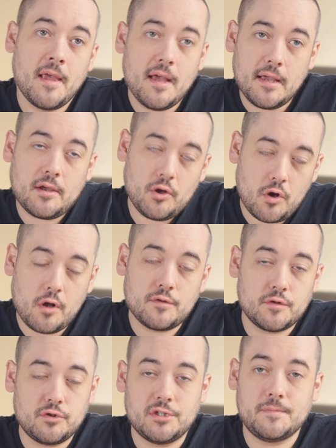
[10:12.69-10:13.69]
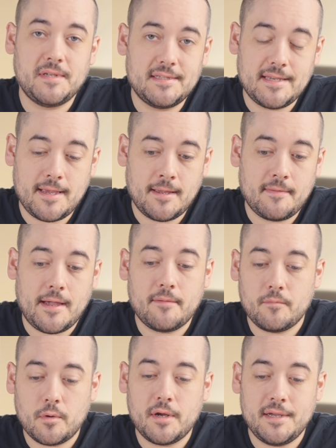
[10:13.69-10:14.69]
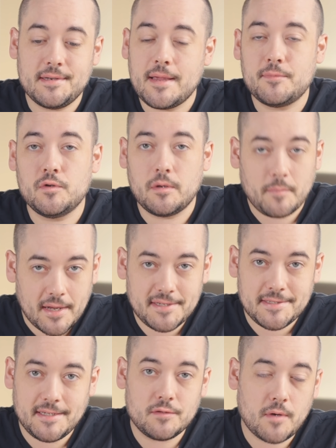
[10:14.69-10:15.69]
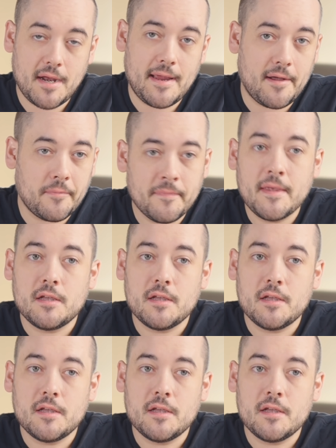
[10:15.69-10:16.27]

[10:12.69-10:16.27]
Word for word: It could also just be saying that we're in Neptune and Pisces right now.